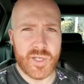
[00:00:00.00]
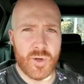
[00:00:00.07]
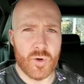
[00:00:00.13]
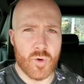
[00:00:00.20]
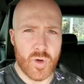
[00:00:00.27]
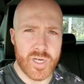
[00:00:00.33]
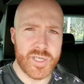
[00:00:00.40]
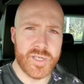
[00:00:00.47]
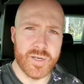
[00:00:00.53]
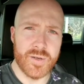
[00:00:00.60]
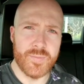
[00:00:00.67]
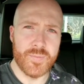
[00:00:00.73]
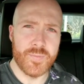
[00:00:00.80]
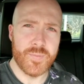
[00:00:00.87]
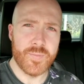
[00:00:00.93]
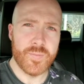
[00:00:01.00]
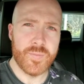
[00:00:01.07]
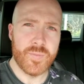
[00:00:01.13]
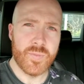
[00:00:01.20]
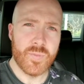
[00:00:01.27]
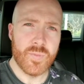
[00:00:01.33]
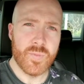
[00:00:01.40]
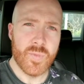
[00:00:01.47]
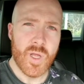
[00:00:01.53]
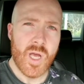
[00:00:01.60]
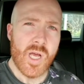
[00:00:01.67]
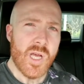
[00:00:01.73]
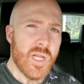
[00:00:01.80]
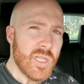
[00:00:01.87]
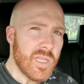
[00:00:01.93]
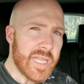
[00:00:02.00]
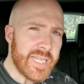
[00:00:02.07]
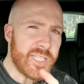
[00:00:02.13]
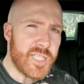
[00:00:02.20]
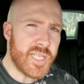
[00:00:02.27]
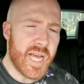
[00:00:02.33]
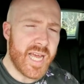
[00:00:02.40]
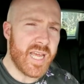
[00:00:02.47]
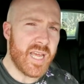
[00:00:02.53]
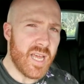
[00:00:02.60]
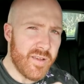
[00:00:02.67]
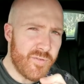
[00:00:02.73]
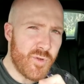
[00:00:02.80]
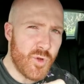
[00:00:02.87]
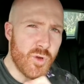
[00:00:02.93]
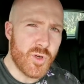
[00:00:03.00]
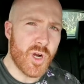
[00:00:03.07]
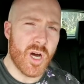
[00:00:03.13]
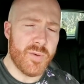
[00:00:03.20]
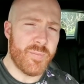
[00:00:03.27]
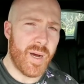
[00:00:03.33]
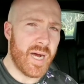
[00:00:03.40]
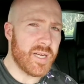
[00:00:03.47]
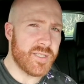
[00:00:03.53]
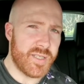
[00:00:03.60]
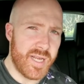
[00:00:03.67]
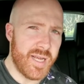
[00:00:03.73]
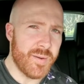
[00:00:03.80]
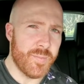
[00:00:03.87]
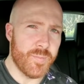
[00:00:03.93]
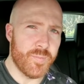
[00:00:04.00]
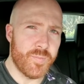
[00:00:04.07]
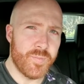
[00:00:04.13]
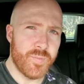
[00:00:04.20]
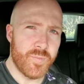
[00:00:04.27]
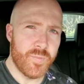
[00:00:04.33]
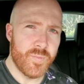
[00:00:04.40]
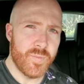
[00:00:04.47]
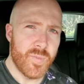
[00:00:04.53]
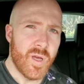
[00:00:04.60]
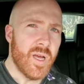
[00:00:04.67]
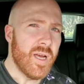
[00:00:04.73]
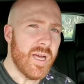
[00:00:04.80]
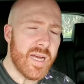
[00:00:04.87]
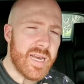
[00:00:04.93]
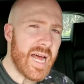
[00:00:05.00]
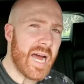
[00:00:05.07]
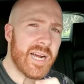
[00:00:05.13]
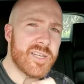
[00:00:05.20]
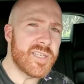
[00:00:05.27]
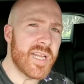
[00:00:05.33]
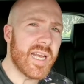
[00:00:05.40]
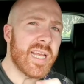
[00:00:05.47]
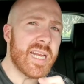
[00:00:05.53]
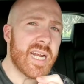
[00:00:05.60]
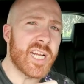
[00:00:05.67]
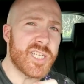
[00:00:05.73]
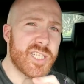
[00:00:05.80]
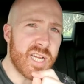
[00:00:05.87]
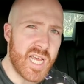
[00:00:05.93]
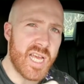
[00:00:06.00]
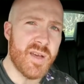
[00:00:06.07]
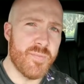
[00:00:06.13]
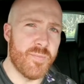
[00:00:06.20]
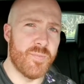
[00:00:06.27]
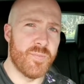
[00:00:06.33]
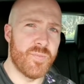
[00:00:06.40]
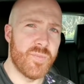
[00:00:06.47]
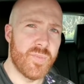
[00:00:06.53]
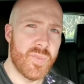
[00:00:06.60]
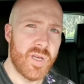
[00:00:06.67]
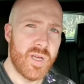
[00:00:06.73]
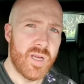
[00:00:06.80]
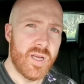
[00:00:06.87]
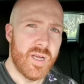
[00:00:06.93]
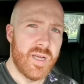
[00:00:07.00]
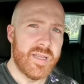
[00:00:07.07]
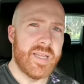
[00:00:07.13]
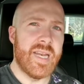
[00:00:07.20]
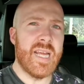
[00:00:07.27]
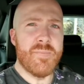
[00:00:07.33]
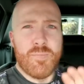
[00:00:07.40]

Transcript: you a question. Let's say if you'd gone past him and accidentally nudged him, then he'd